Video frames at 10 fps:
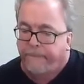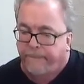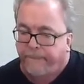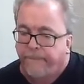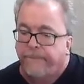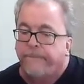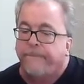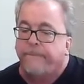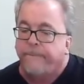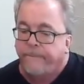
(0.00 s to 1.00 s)

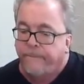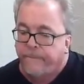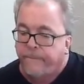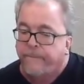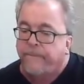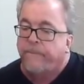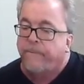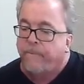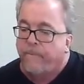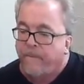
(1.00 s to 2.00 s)

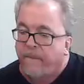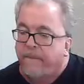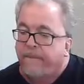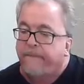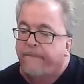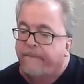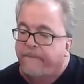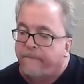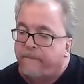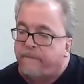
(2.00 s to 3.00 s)

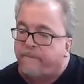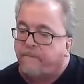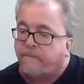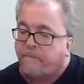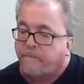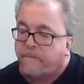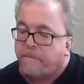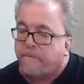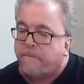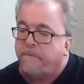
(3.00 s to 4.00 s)

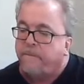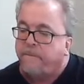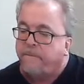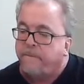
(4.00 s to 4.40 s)
(silent)